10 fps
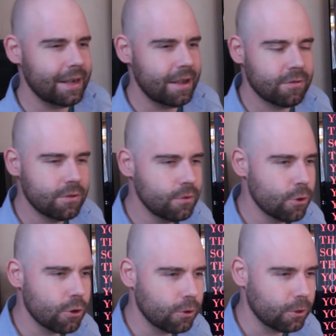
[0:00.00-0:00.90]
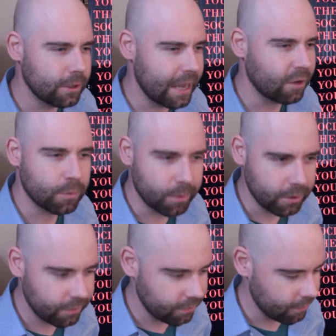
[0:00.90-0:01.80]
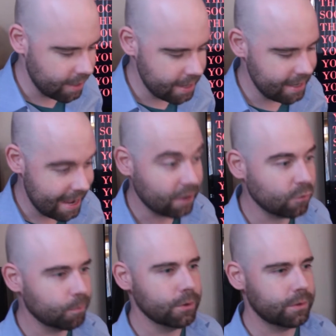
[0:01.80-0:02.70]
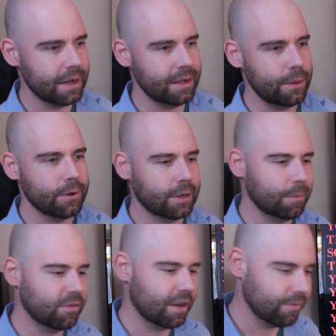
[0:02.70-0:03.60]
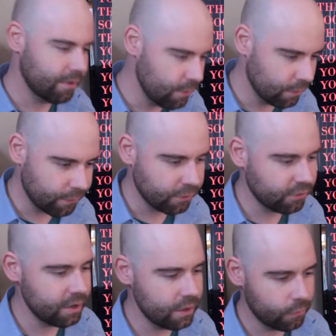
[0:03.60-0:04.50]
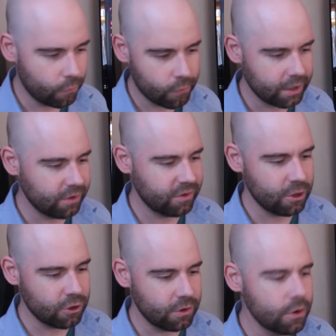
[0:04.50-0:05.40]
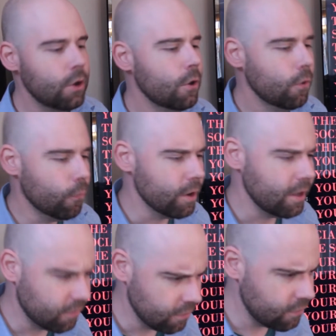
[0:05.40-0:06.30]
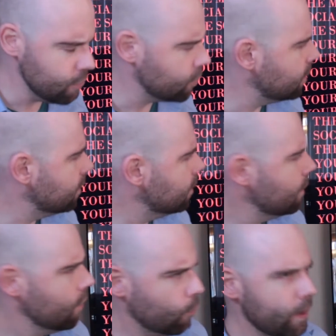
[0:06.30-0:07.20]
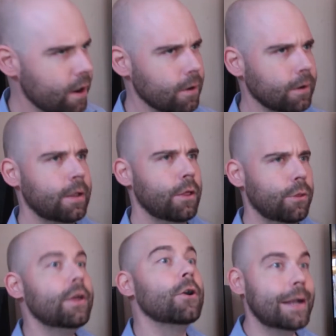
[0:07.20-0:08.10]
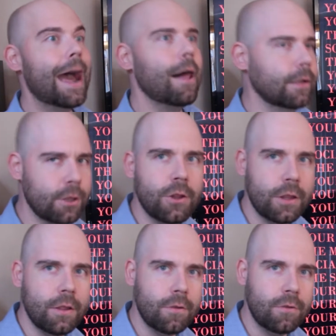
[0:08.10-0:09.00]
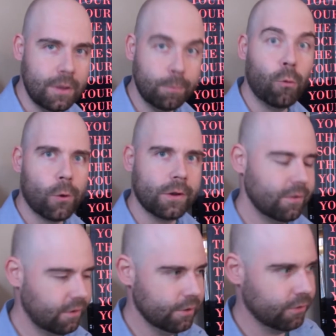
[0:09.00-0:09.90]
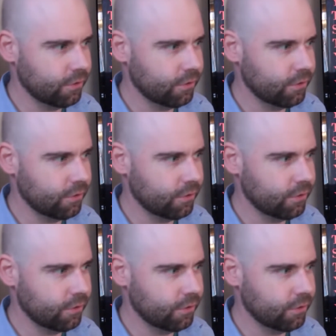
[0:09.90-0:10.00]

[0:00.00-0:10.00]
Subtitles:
institutional expert. So any expert that either comes out of a university, an organization, or an institution where their knowledge is important to the